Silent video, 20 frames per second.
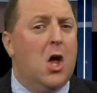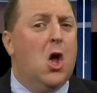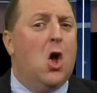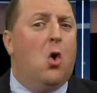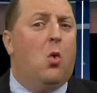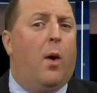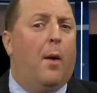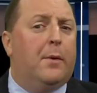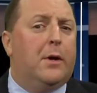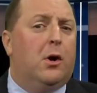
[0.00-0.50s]

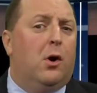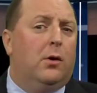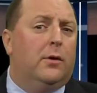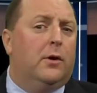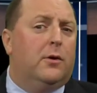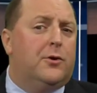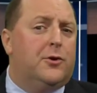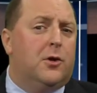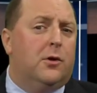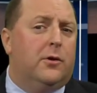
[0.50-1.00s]
While we hold our
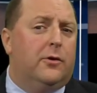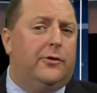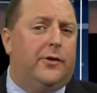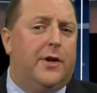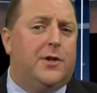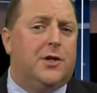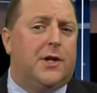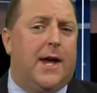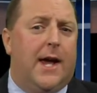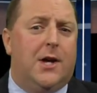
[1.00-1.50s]
children's
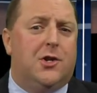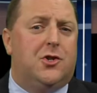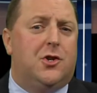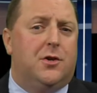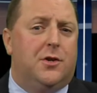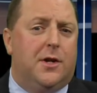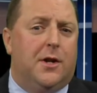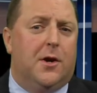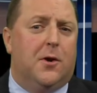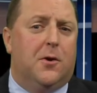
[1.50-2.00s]
education
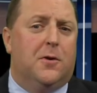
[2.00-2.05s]
dear,